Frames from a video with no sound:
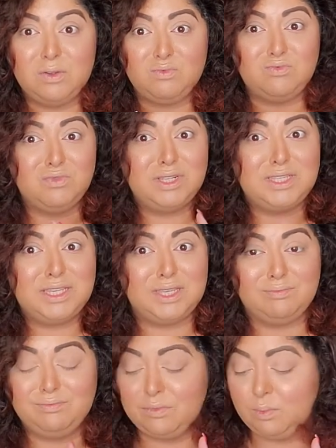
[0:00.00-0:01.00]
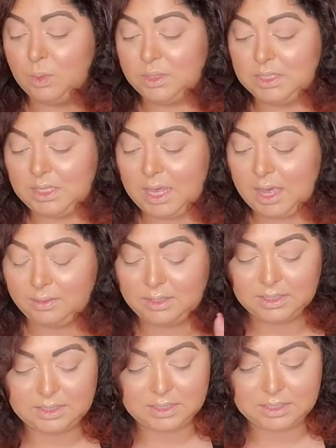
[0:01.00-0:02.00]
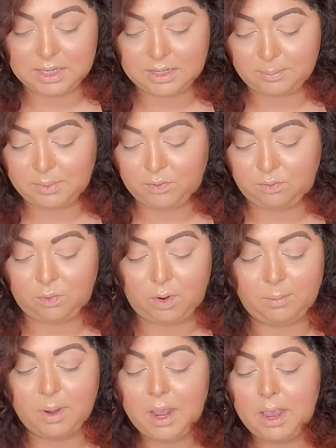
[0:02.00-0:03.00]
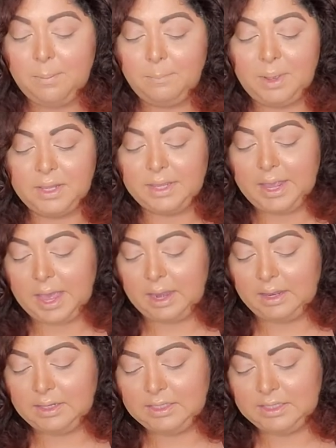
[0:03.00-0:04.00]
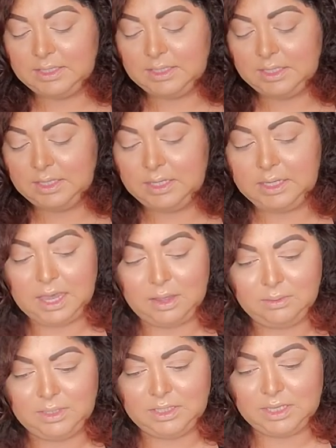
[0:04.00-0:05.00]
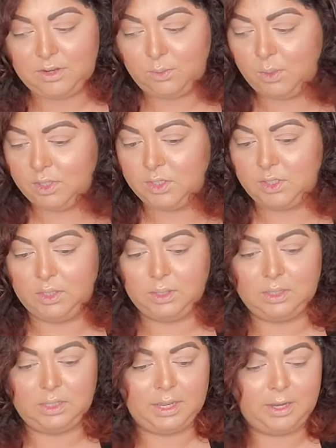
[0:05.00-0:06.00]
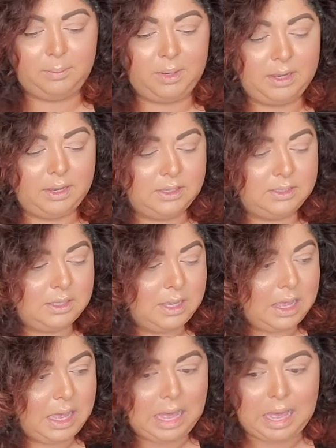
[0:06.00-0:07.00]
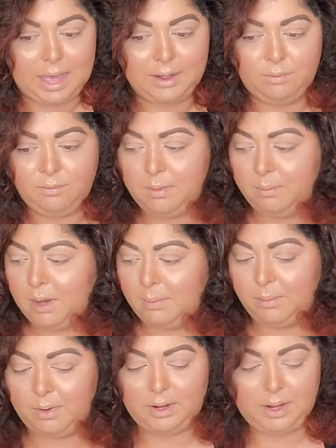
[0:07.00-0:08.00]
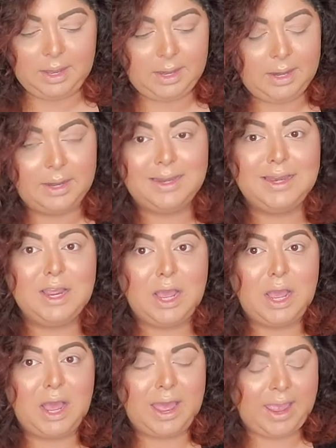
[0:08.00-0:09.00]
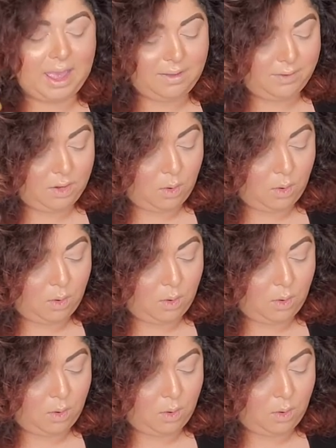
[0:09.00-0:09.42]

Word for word: we'll see how this is gonna perform. But yeah, let's see how these other ones look like, because I don't remember and I haven't